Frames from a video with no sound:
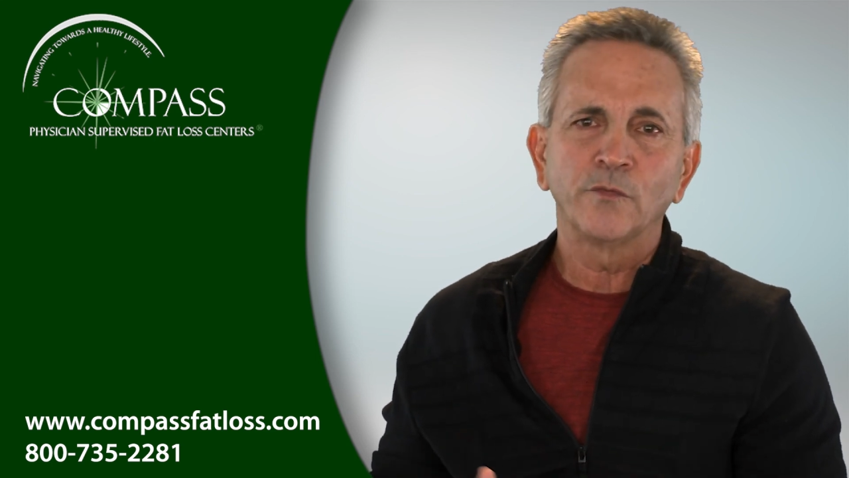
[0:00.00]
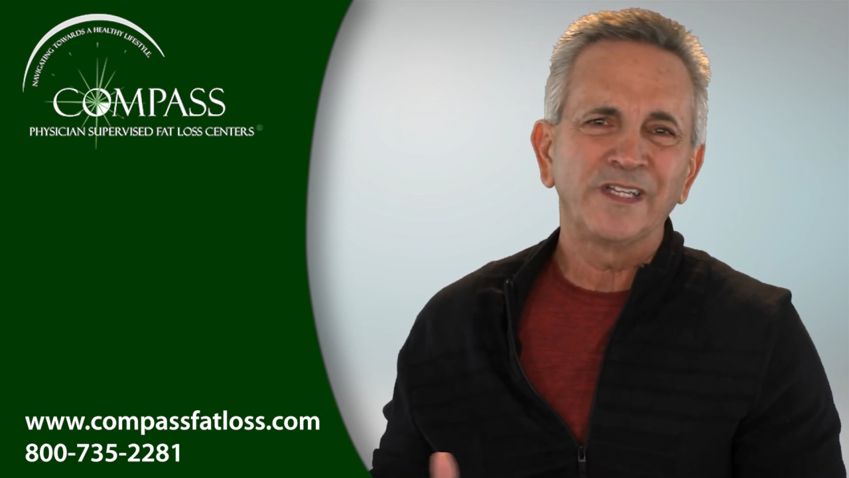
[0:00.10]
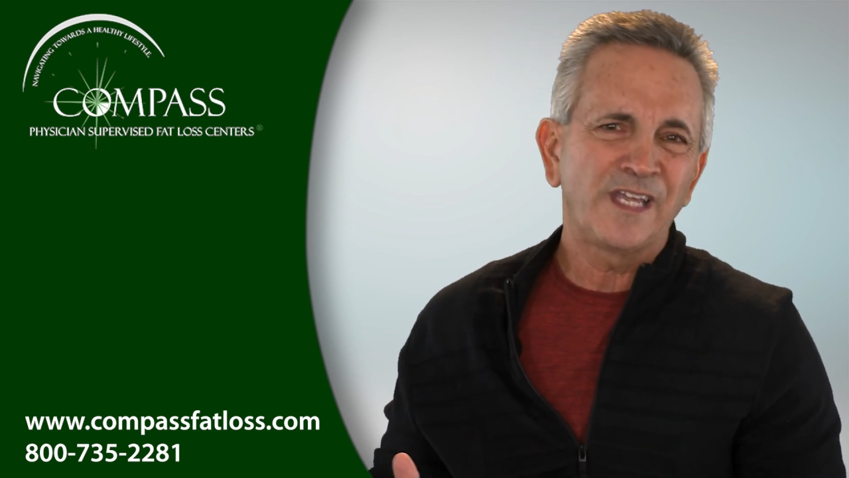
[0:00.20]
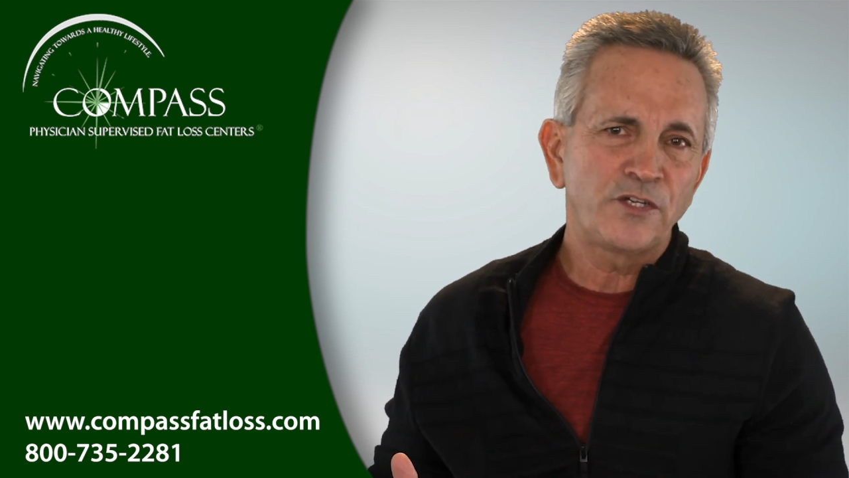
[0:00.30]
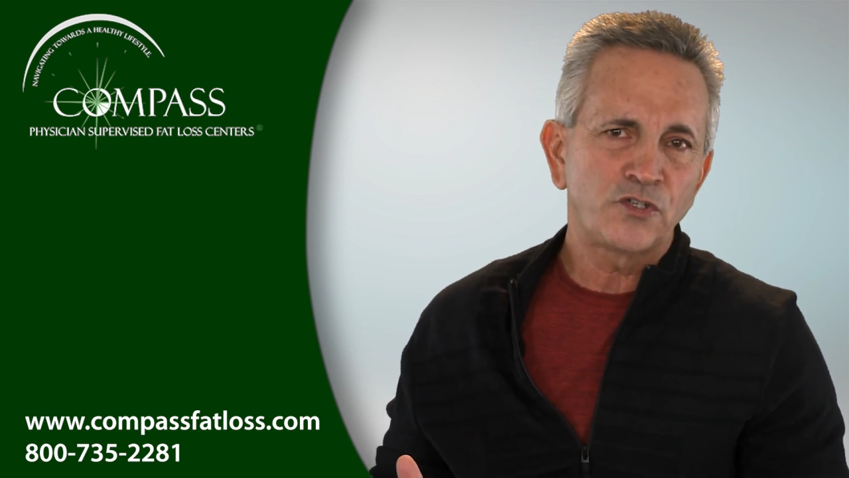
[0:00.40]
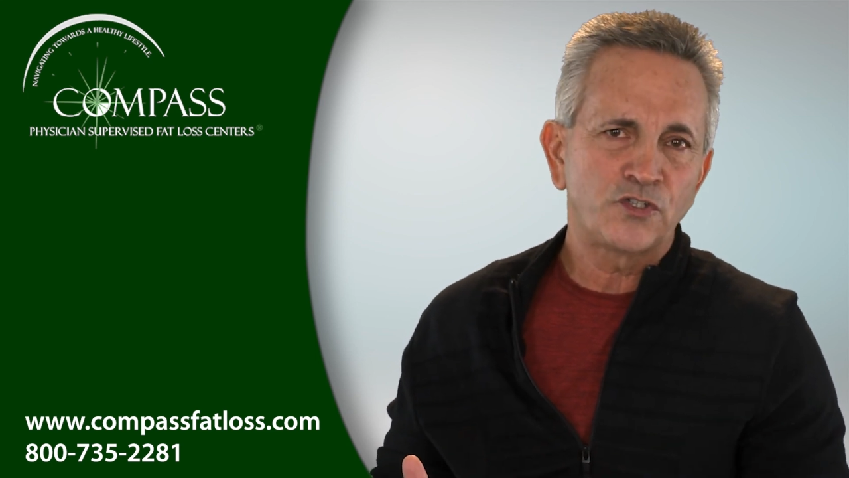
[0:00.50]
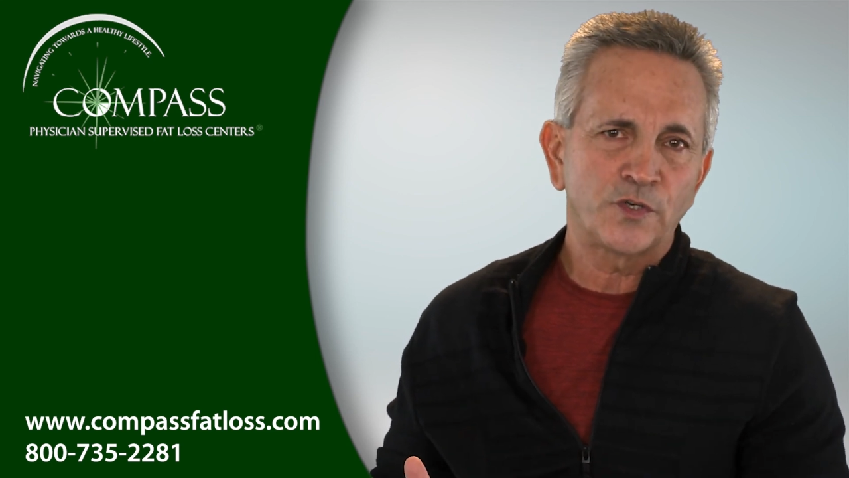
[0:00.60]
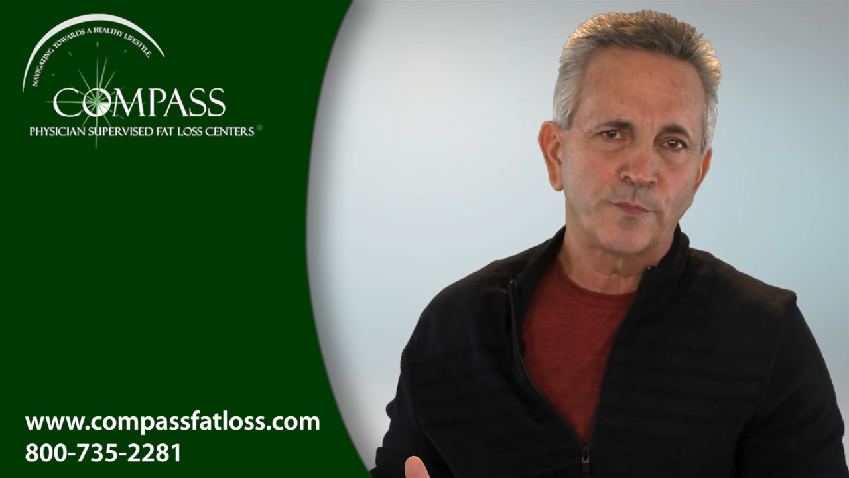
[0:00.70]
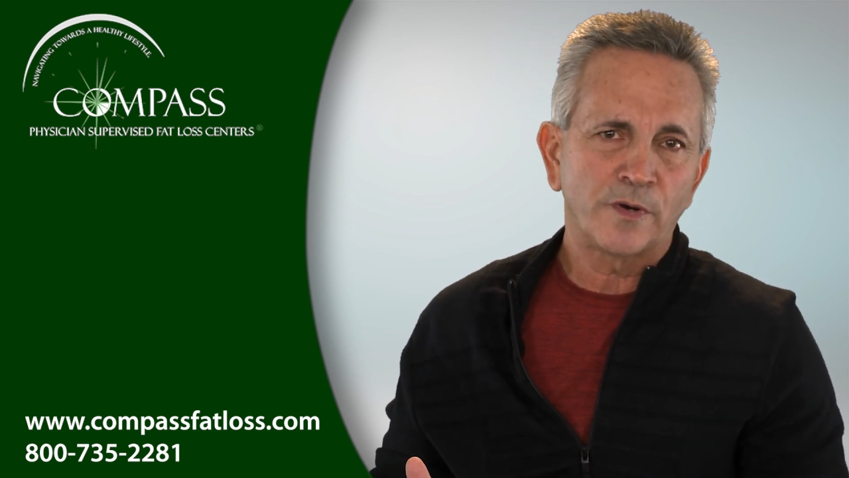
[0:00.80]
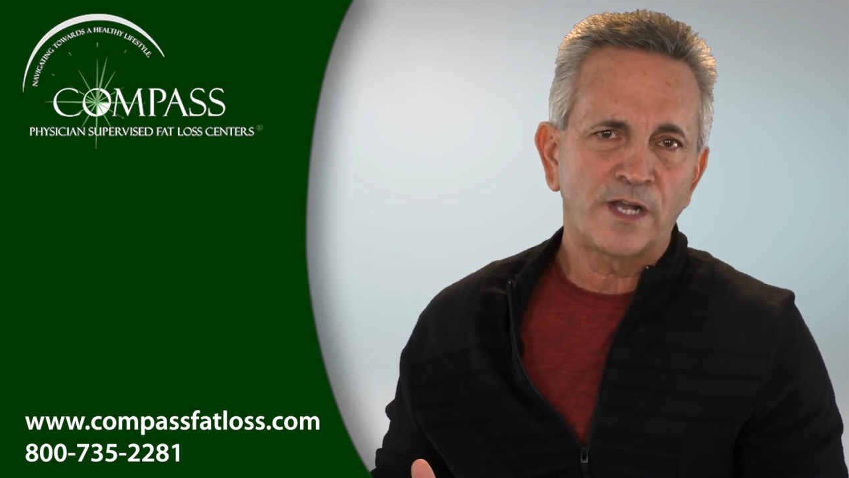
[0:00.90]

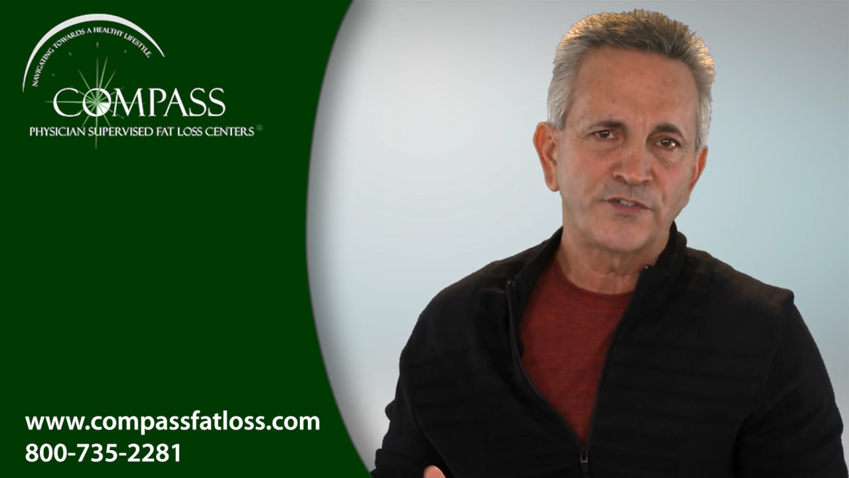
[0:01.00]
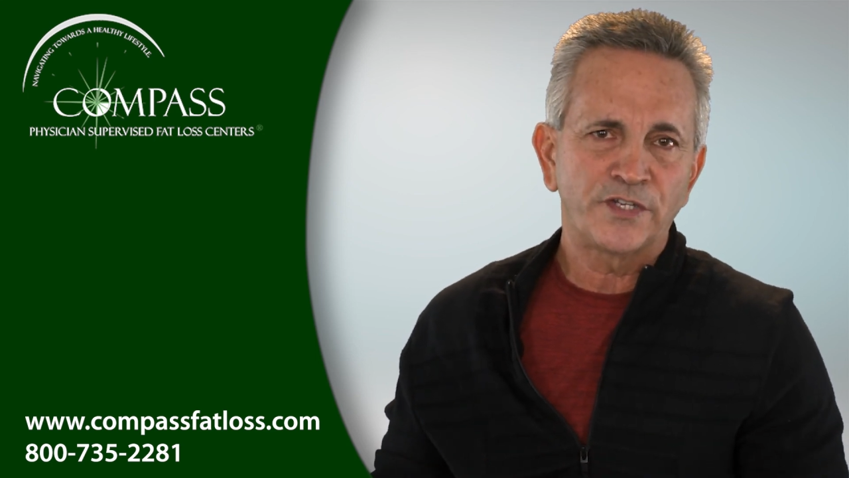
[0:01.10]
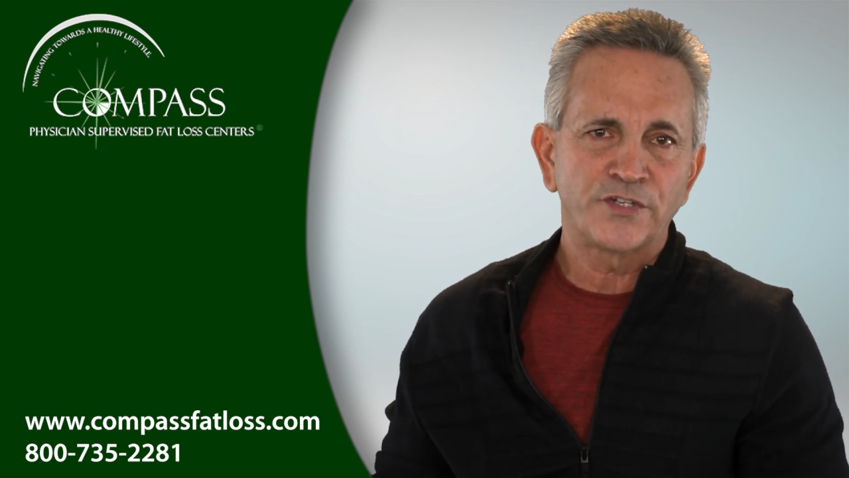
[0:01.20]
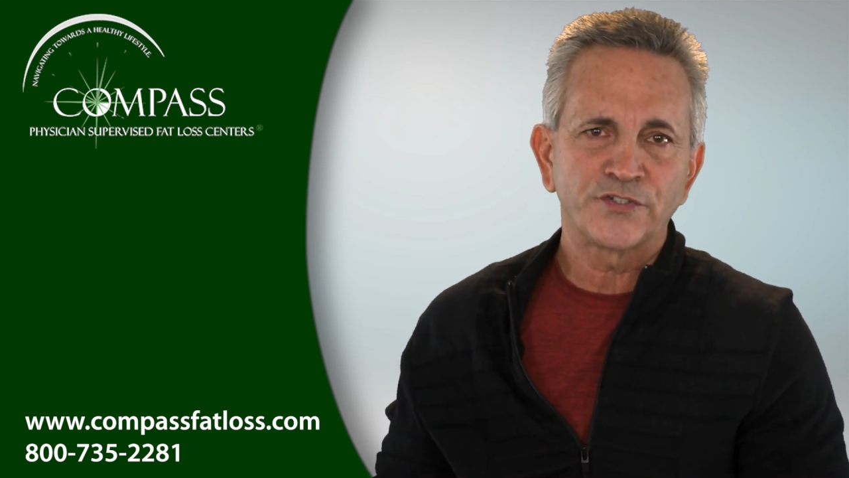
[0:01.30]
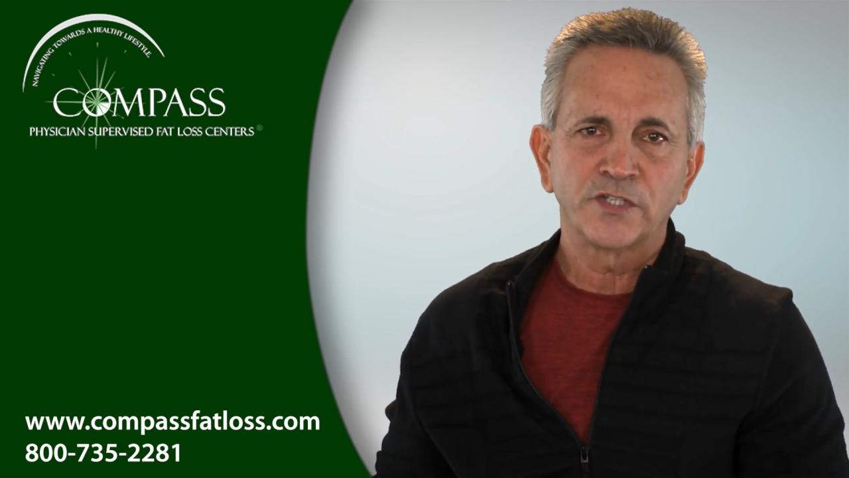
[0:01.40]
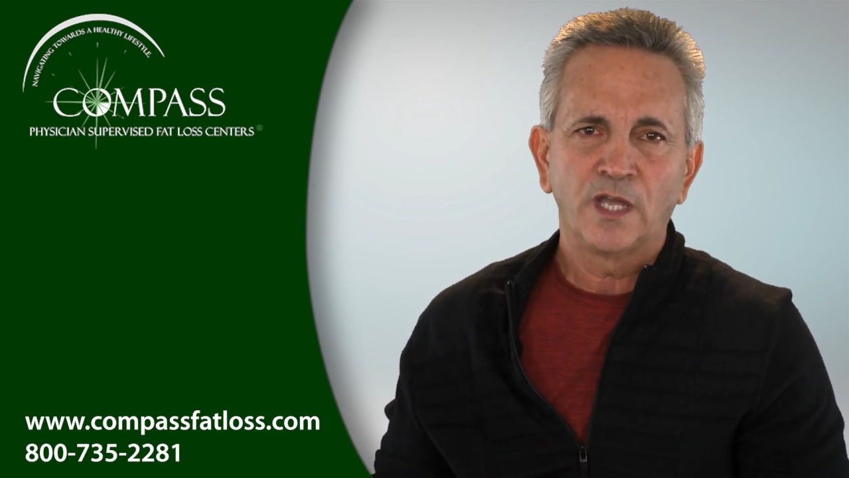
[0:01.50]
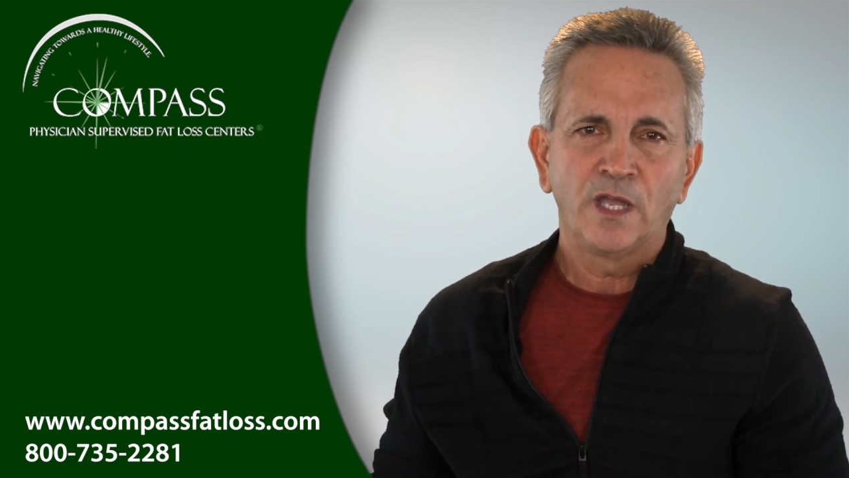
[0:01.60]
relationship process,